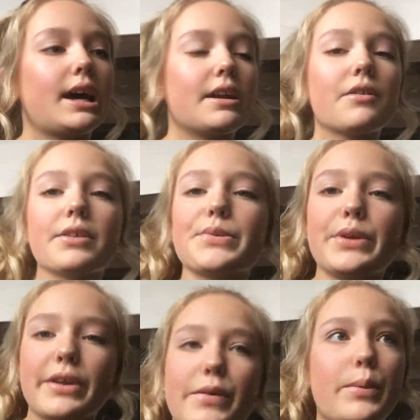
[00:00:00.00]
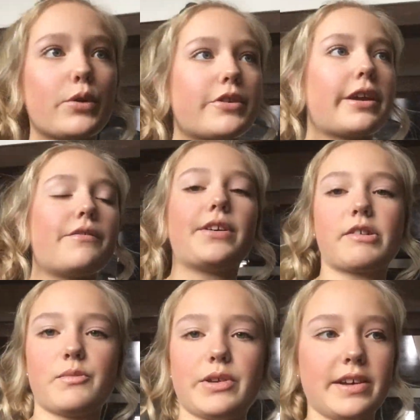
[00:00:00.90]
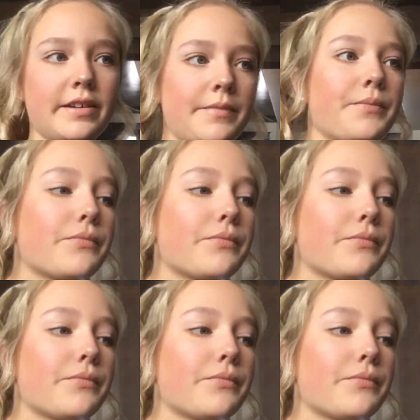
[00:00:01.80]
I know this one is supposed to get very big